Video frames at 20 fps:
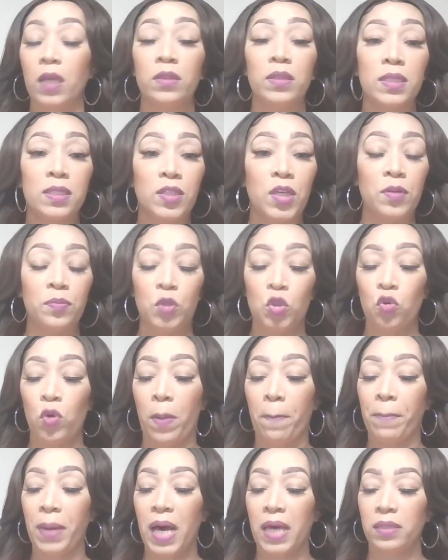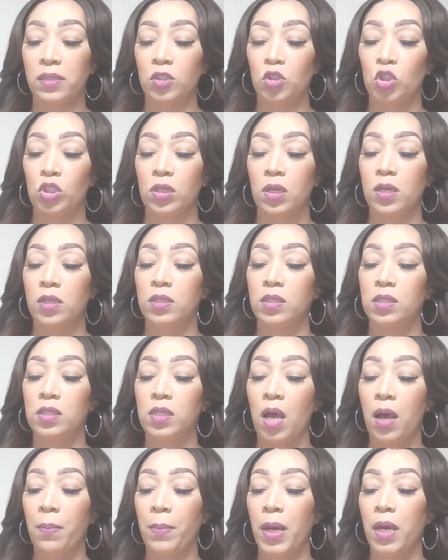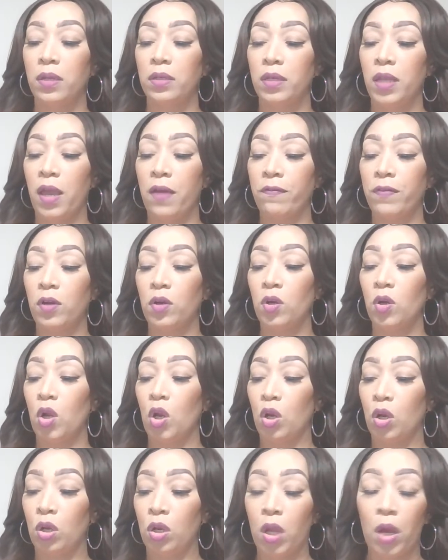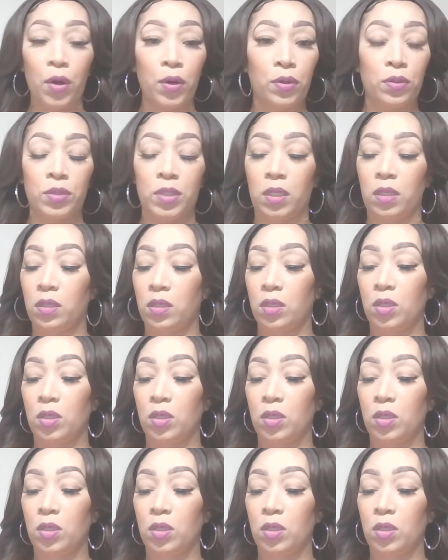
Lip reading: This keeps you in bondage. Some never learned.